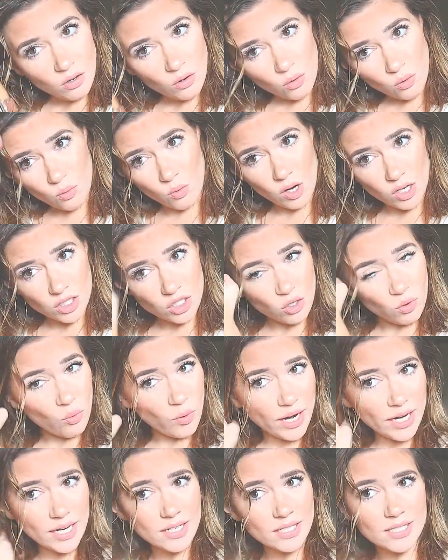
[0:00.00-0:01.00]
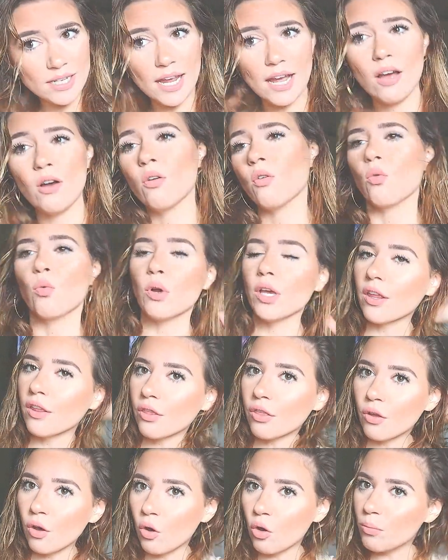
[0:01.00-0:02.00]
want to weigh it down
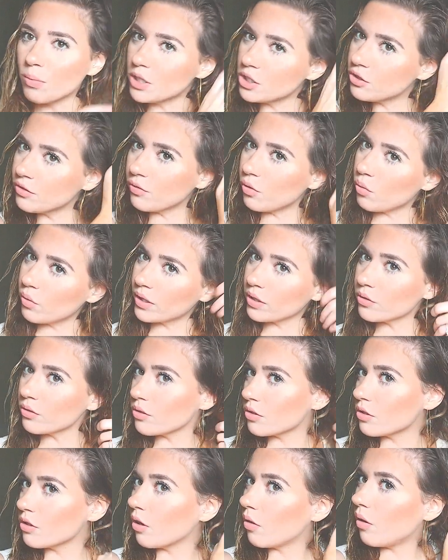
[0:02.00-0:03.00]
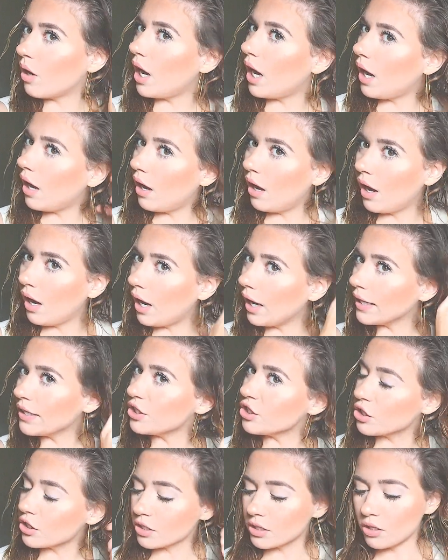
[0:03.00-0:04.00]
with a whole bunch of oils, so I
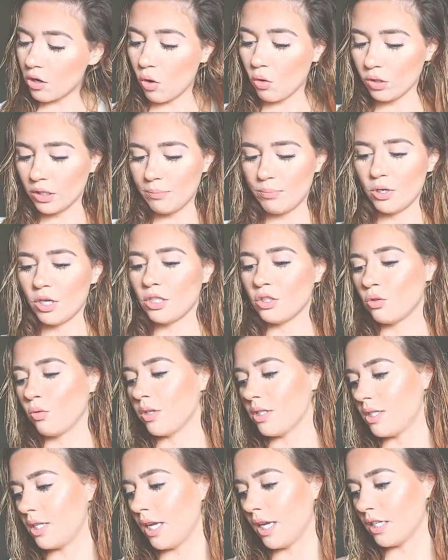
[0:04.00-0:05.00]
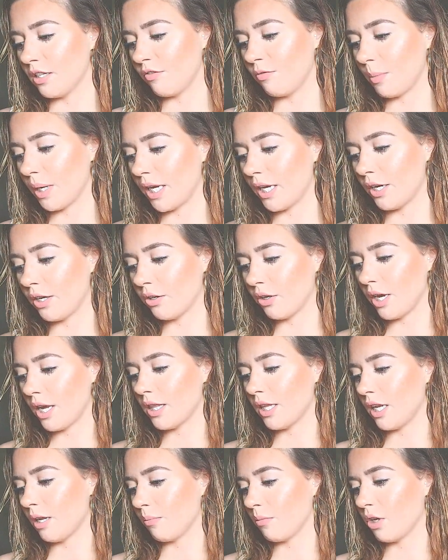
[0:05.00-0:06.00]
just only put it towards the end of my hair.
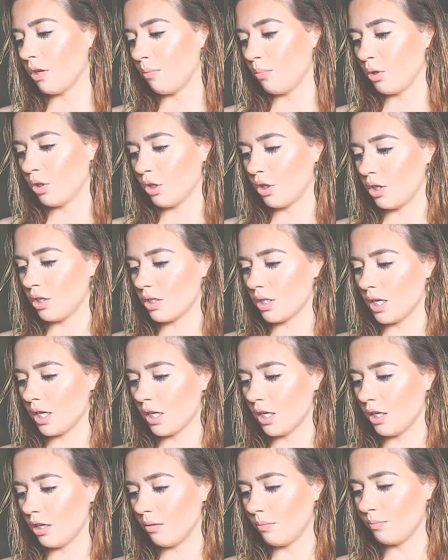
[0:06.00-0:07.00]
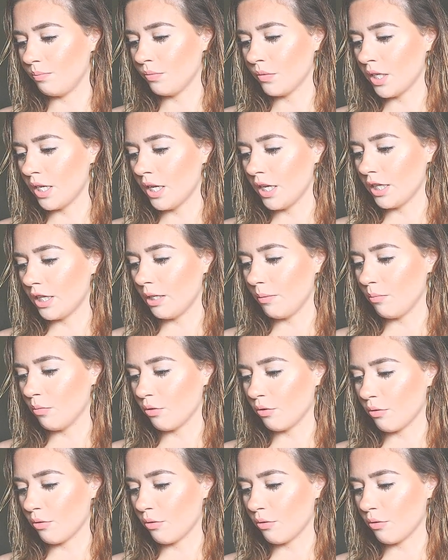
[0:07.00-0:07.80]
And then I'm going to put the